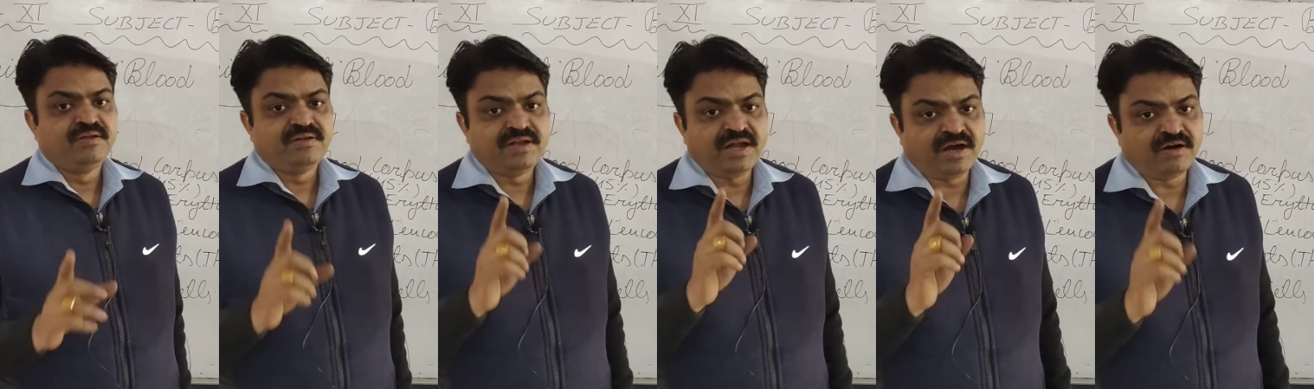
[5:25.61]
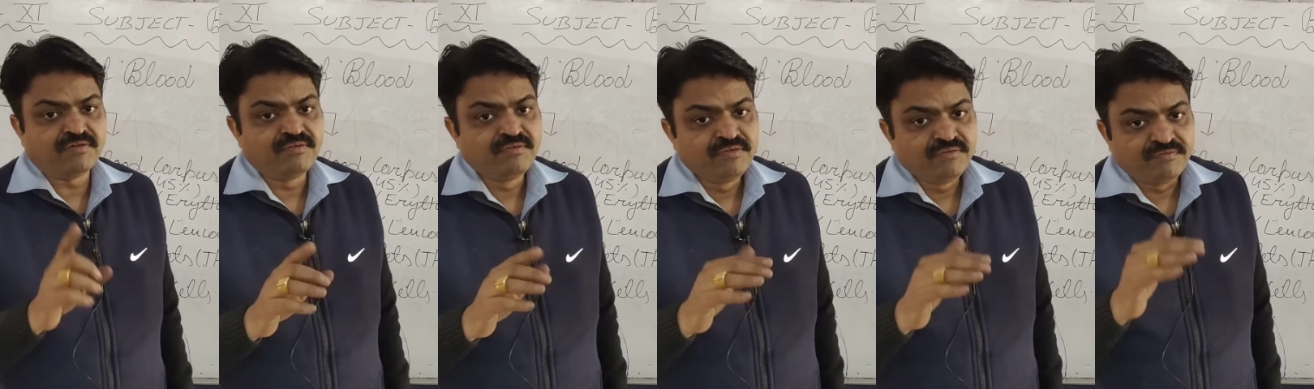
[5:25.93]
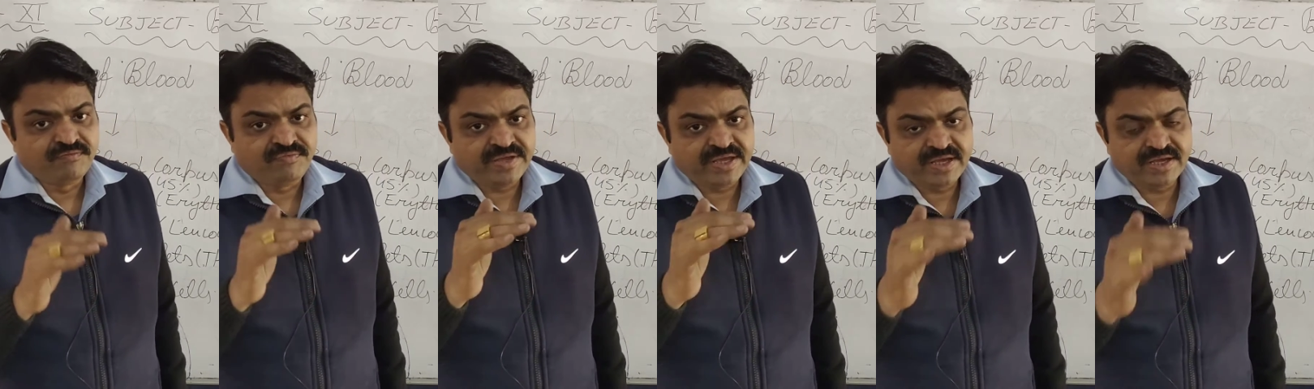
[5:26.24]
Now
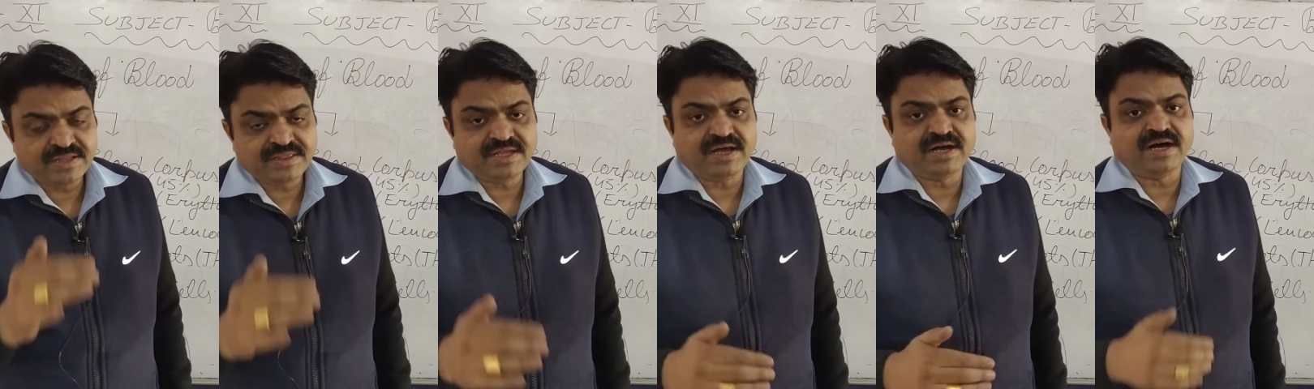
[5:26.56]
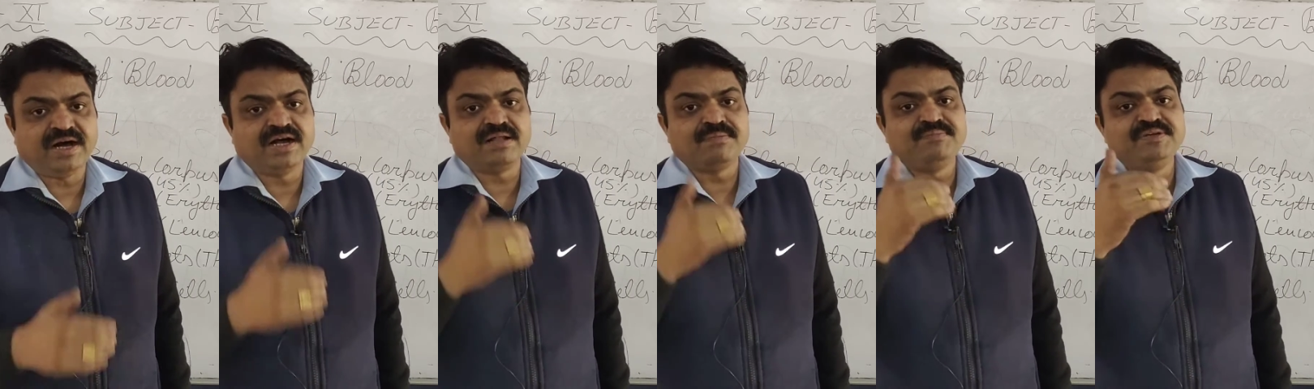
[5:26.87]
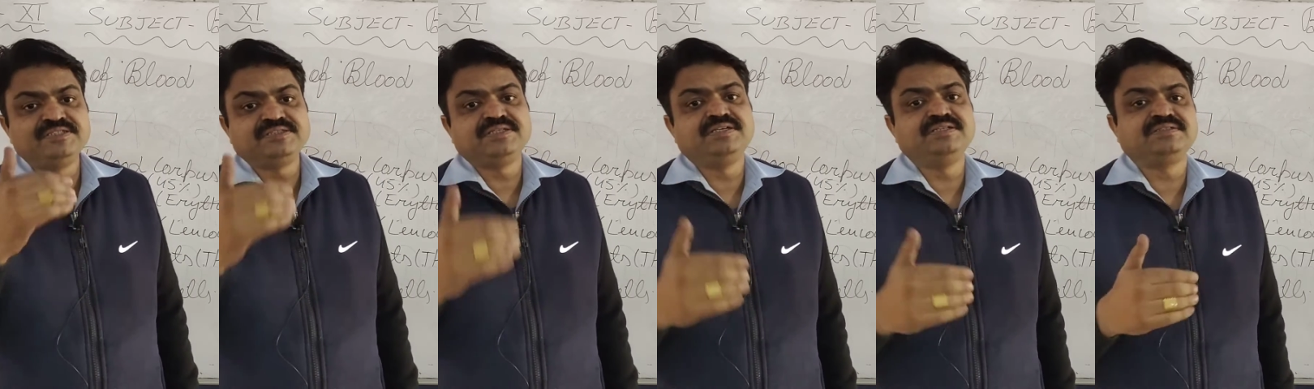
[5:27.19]
where the
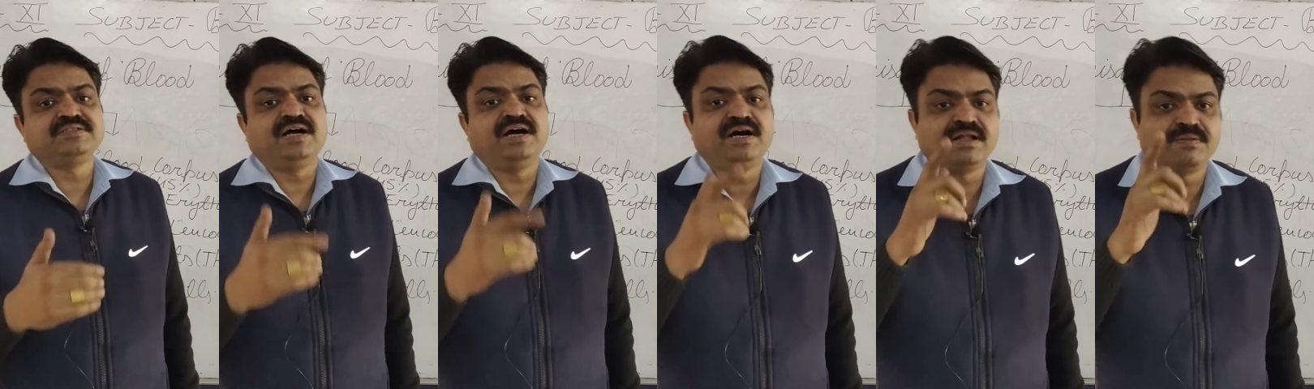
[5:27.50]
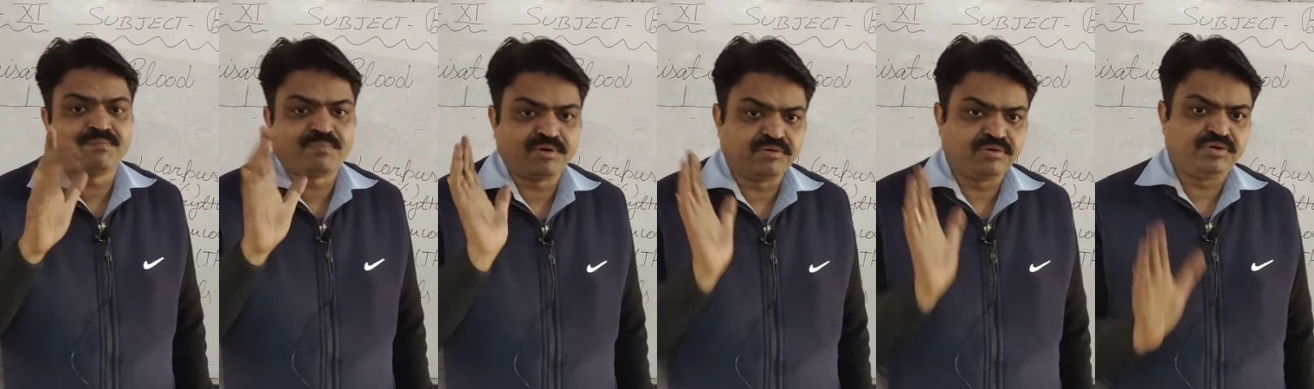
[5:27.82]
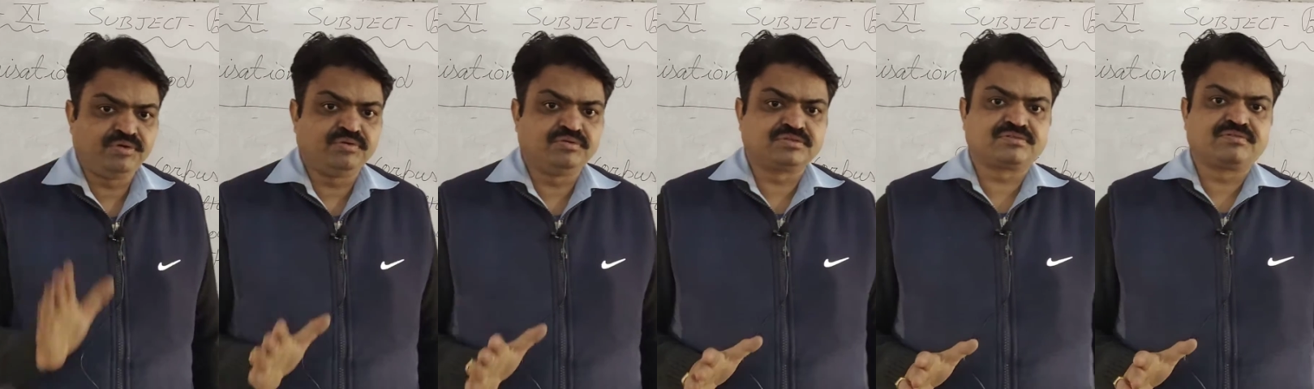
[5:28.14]
RBCs are
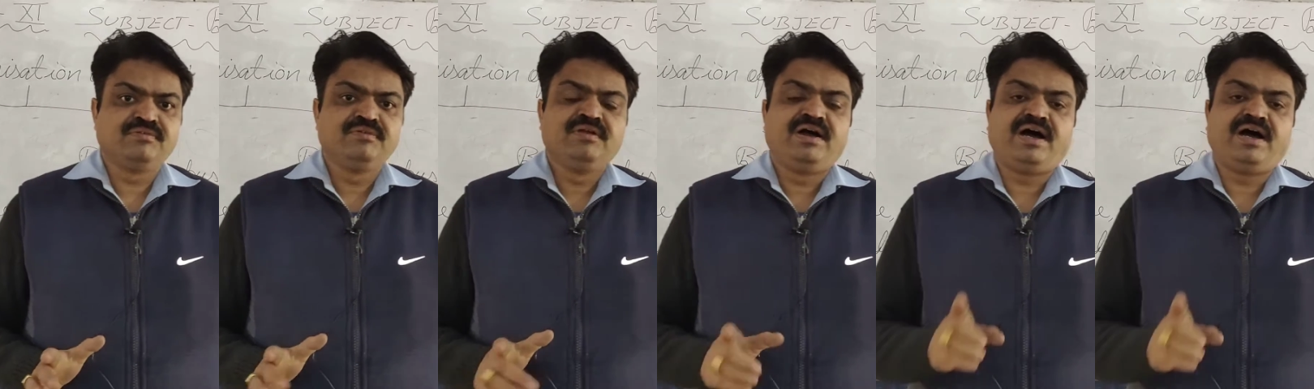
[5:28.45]
produced?